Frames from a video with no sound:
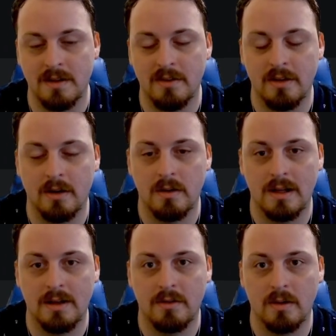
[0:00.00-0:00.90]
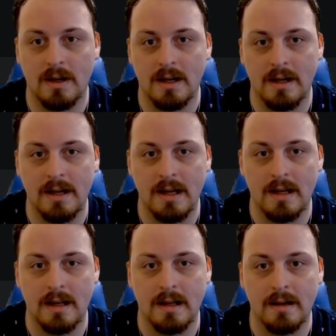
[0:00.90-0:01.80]
So let's go ahead
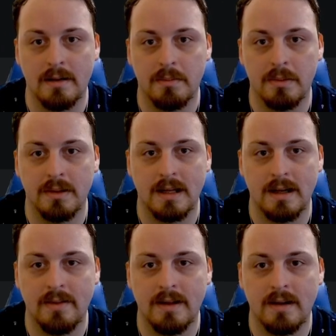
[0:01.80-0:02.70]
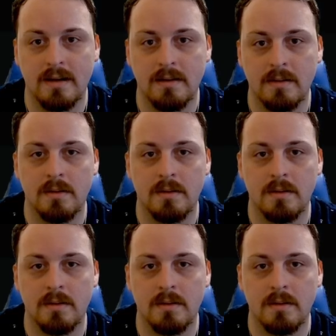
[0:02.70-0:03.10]
and put that in there.